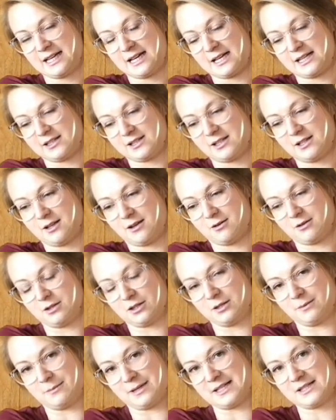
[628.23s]

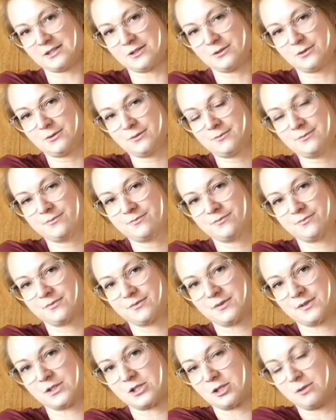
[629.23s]
along the muscle.
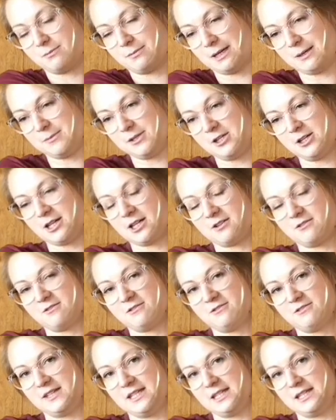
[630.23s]
So maybe you can
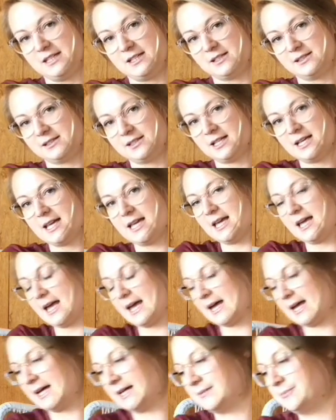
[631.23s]
feel
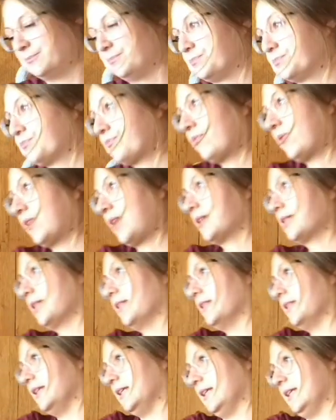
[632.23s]

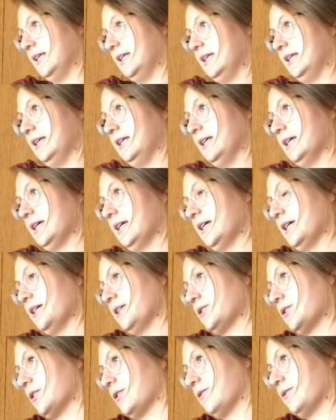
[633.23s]
the
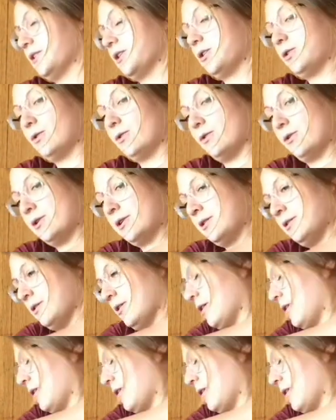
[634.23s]
sort of the corner